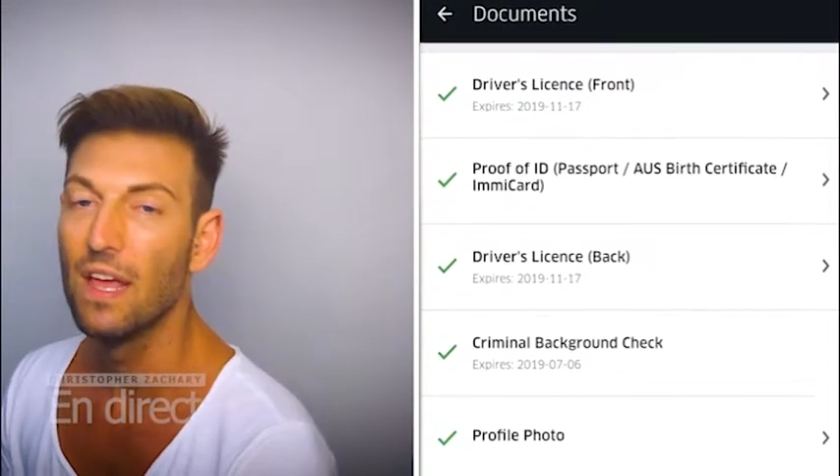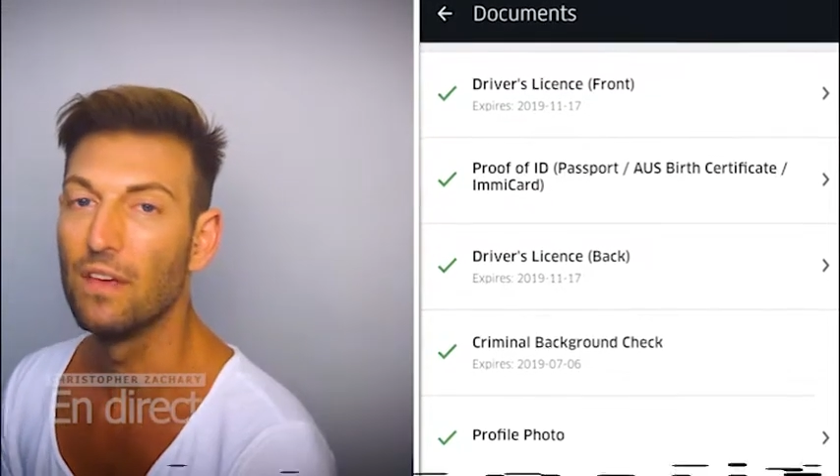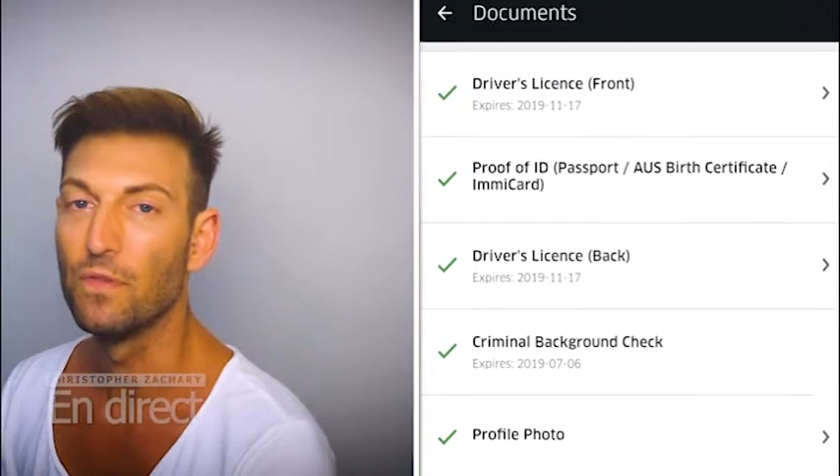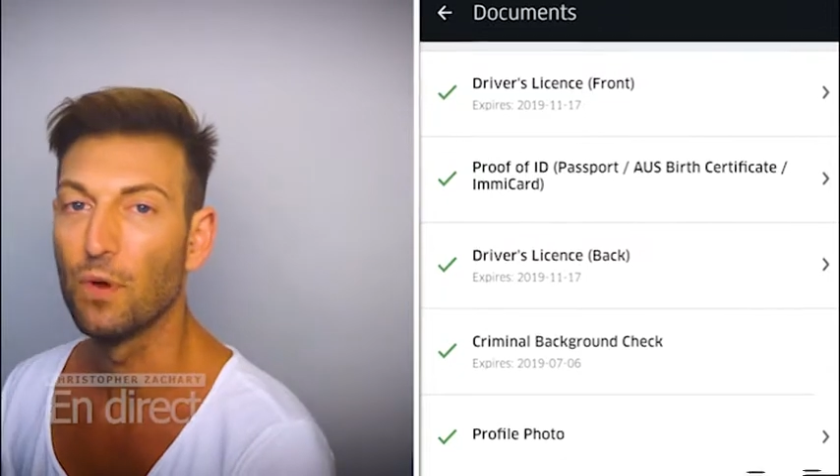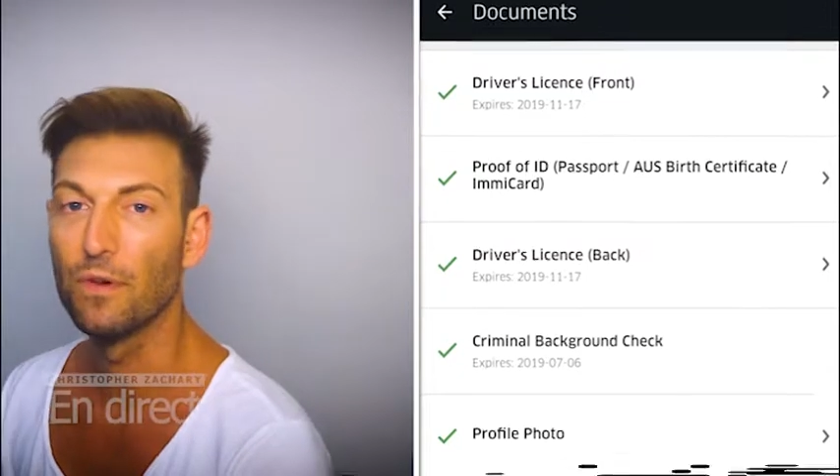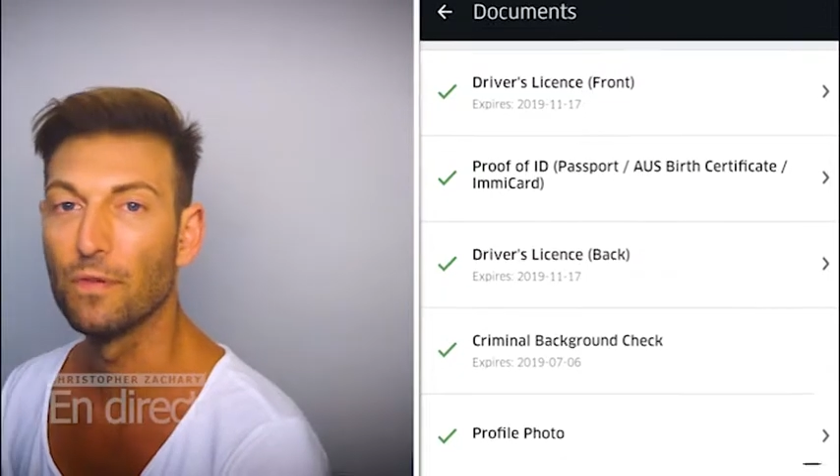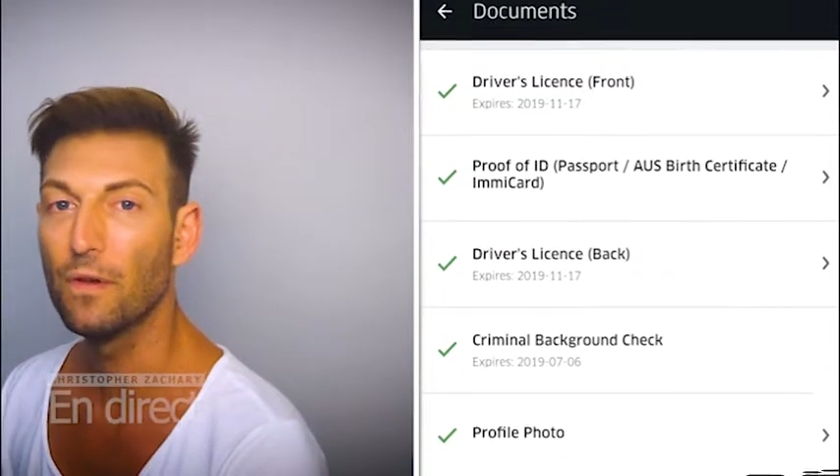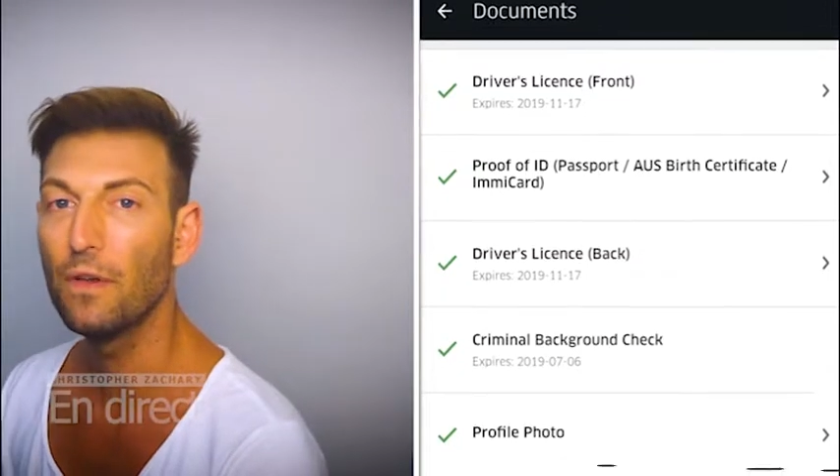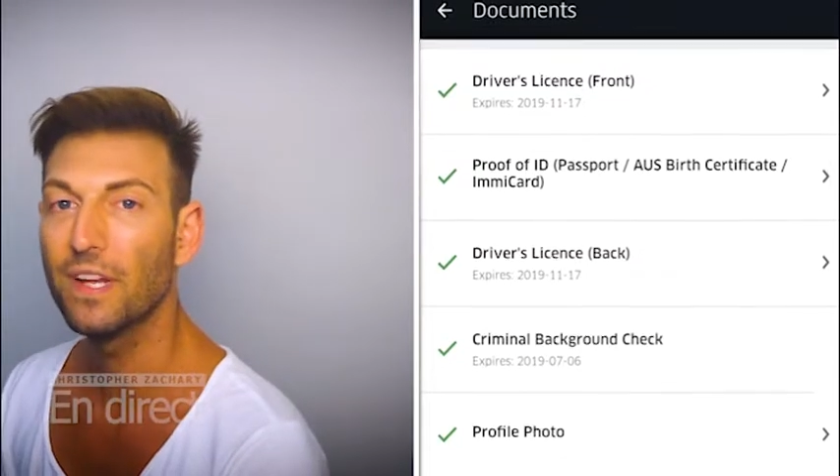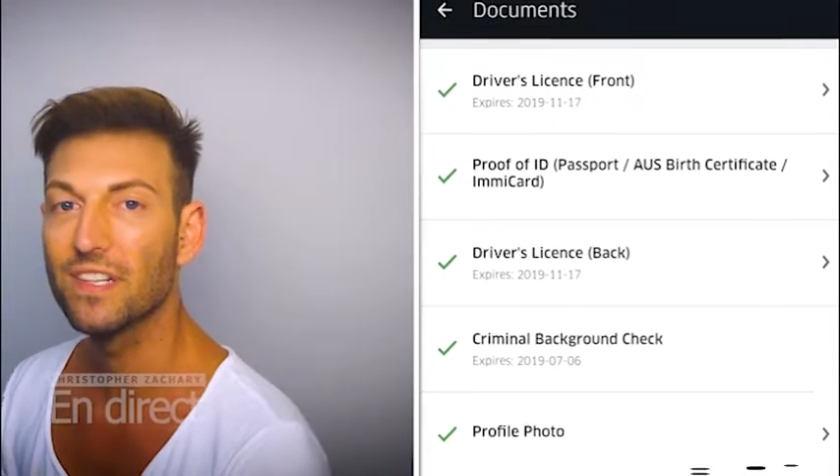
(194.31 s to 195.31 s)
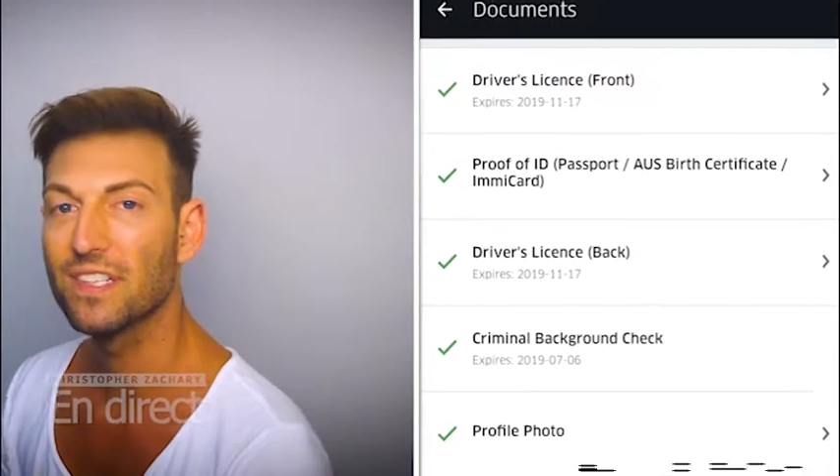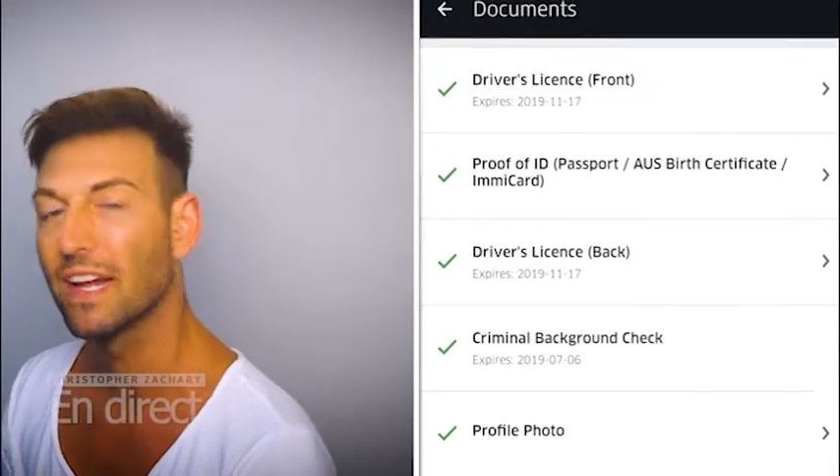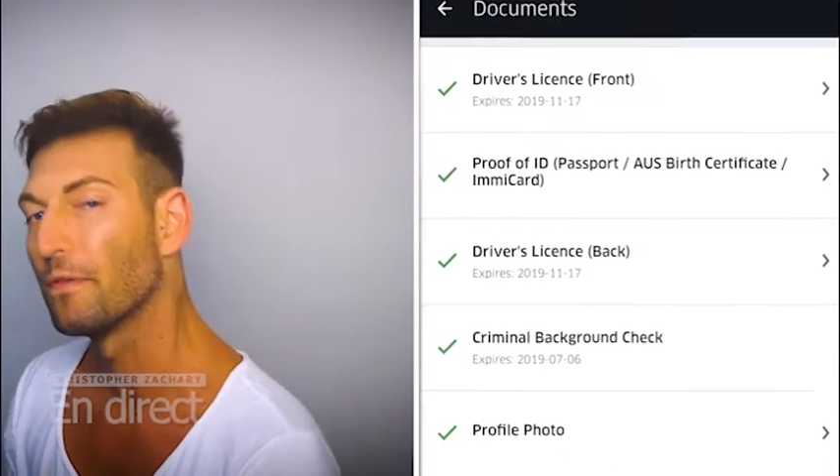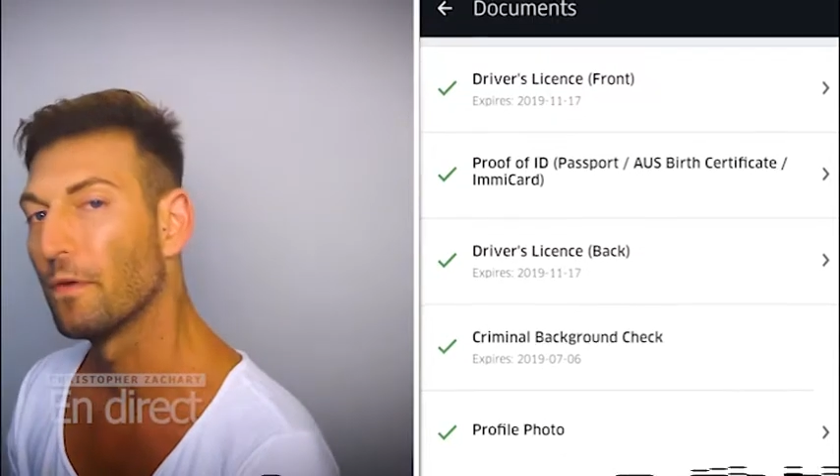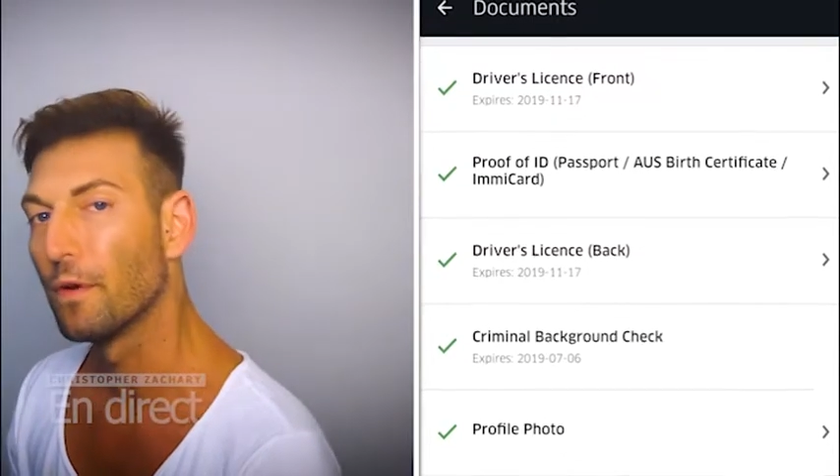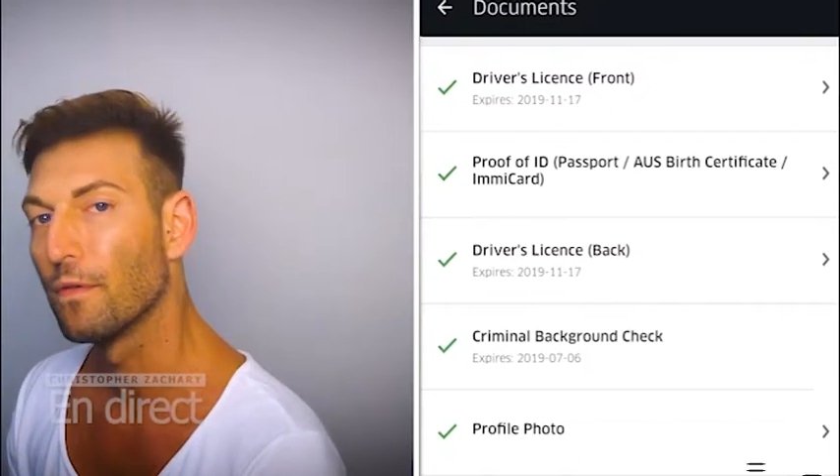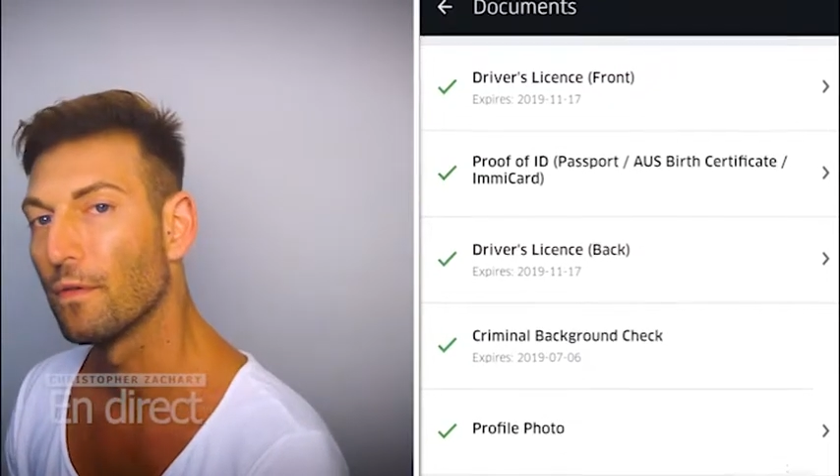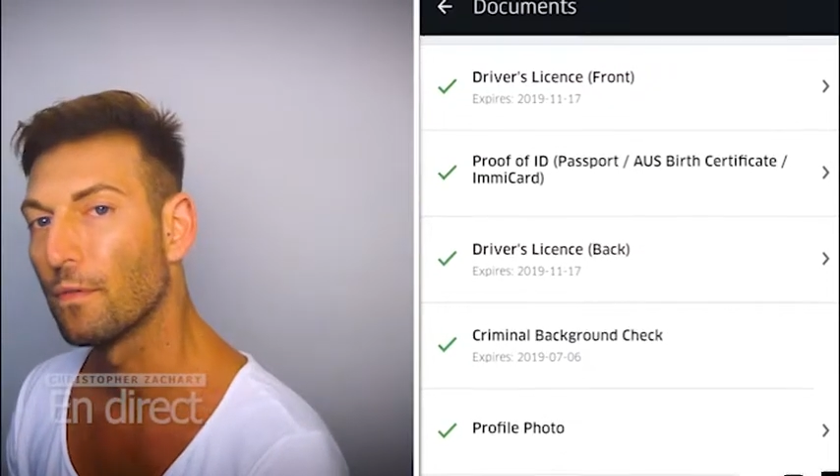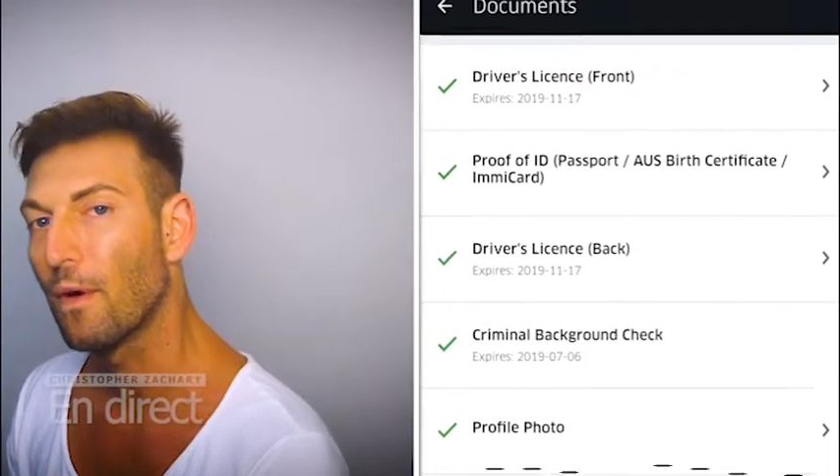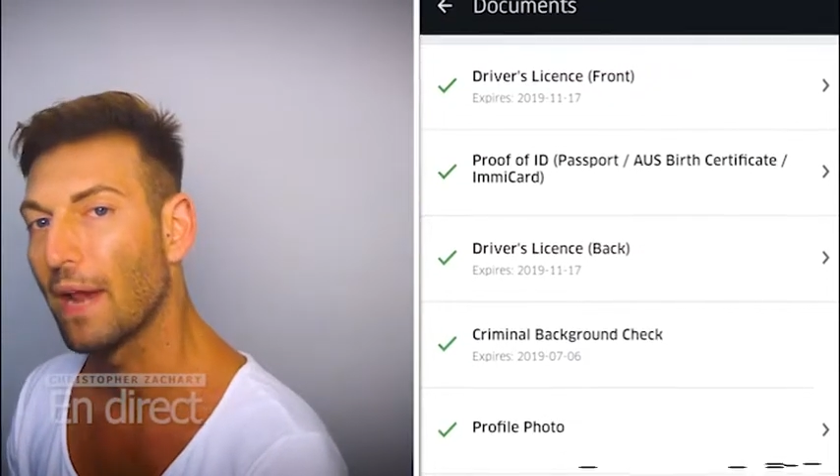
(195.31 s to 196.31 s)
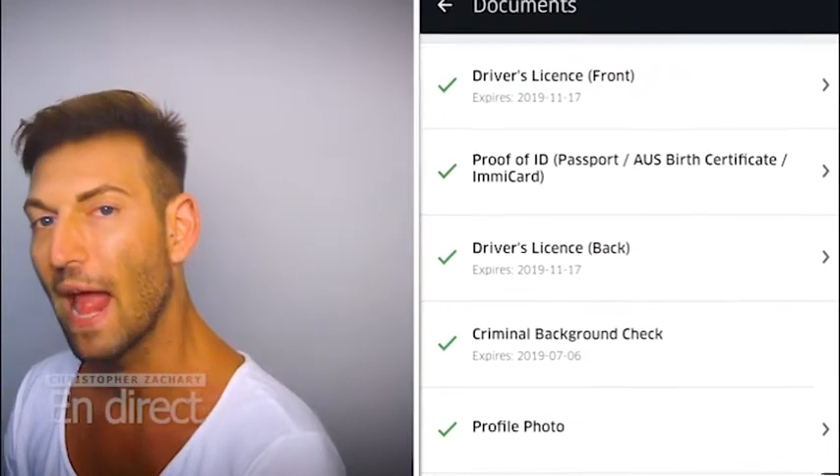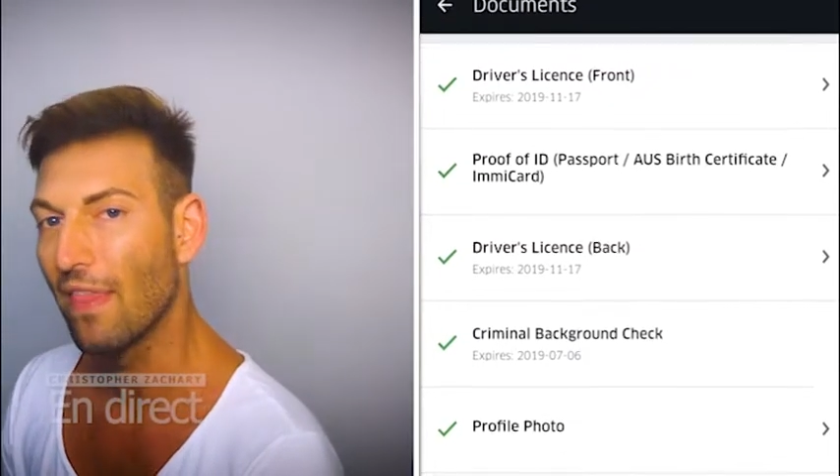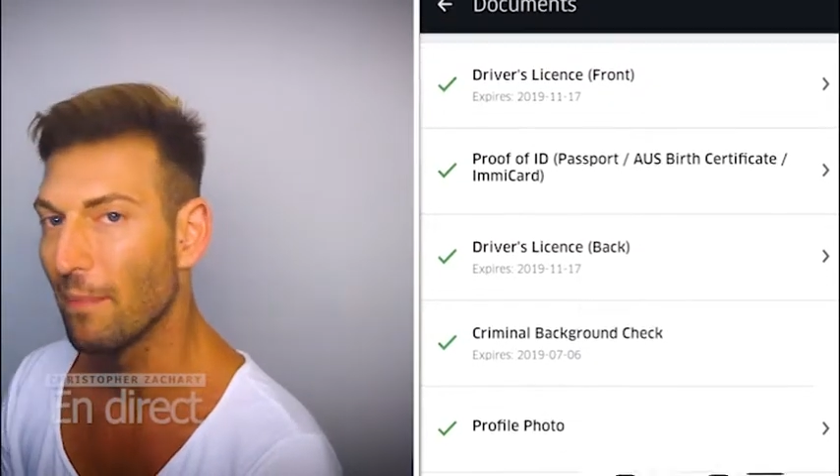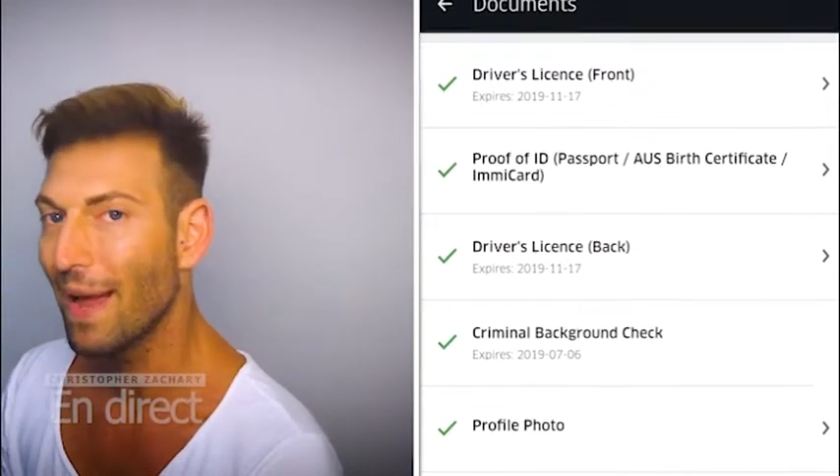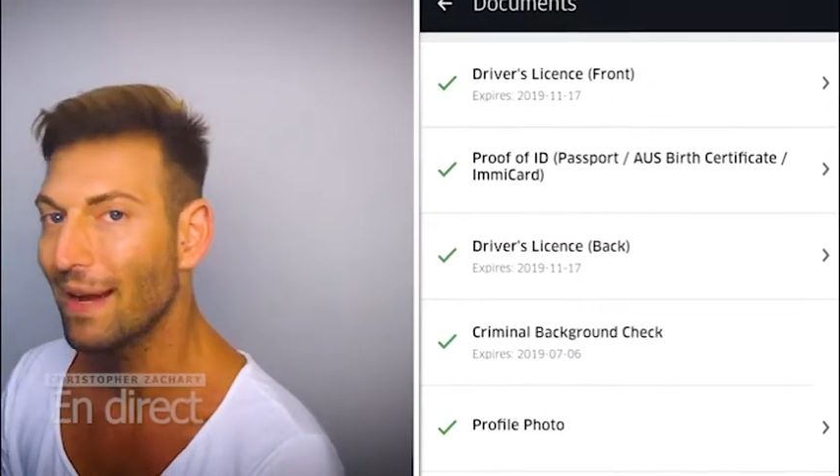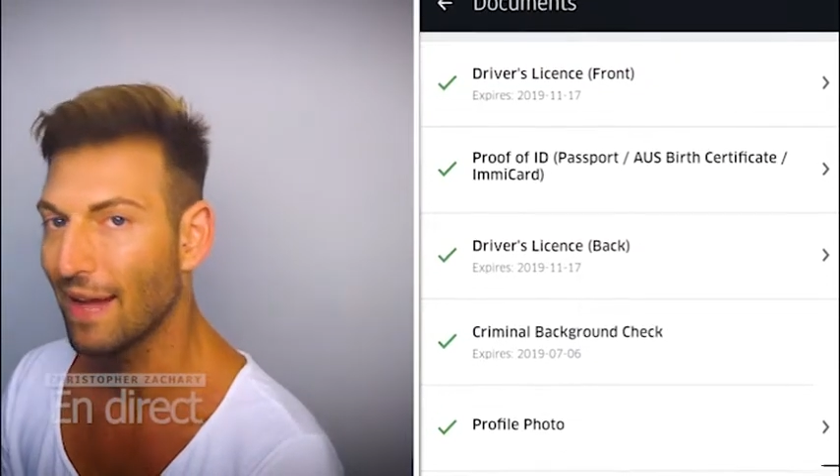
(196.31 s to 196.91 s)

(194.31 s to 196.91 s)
If you're on your phone, you can just take a photo of the front and the back